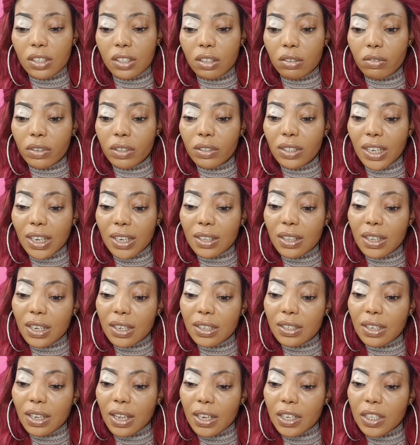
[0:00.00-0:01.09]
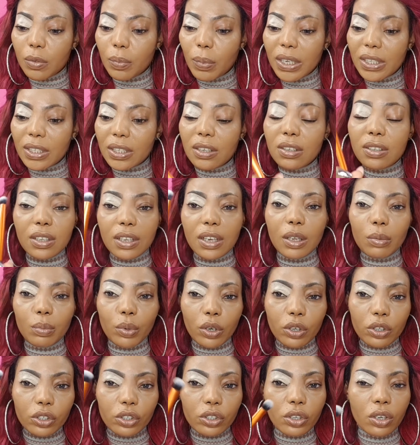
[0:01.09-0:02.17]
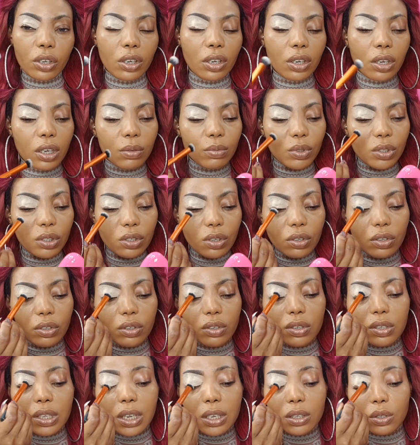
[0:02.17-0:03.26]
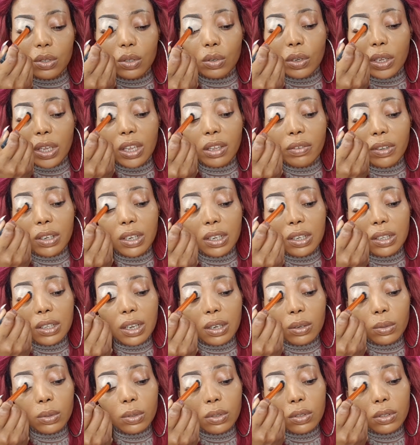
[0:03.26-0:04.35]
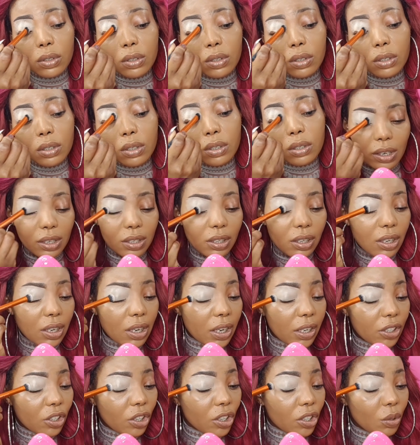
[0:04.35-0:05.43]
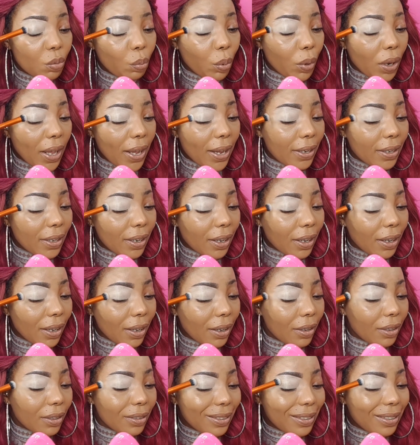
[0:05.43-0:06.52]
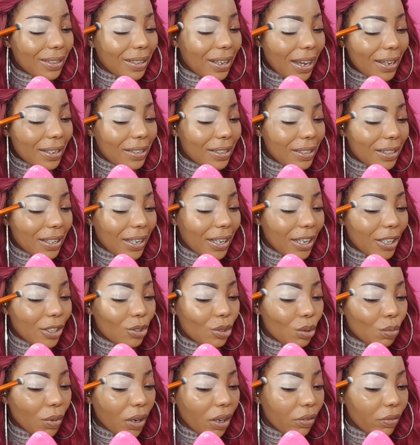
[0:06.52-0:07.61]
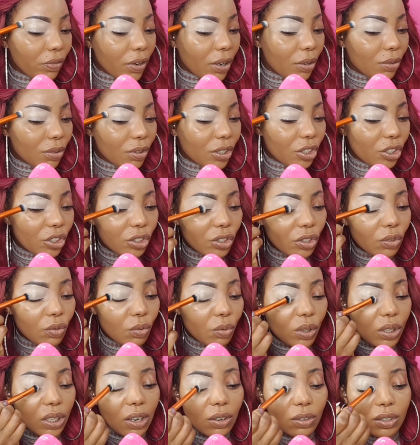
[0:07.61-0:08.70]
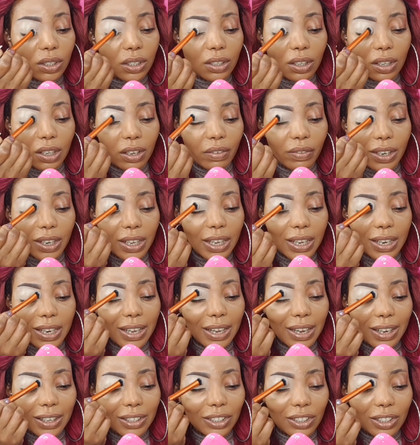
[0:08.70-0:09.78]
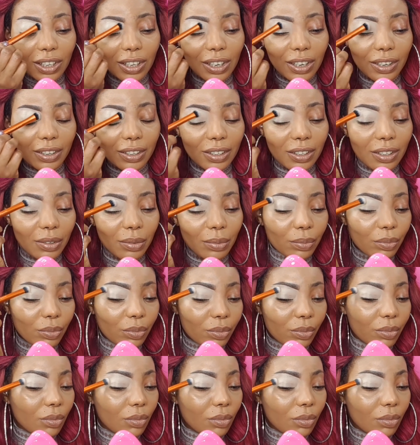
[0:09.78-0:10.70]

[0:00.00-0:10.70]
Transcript: This is the Real Techniques Expert Concealer Brush. I'm just going to use that to even it out. You can see that it just blends nicely into my foundation without leaving any harsh line.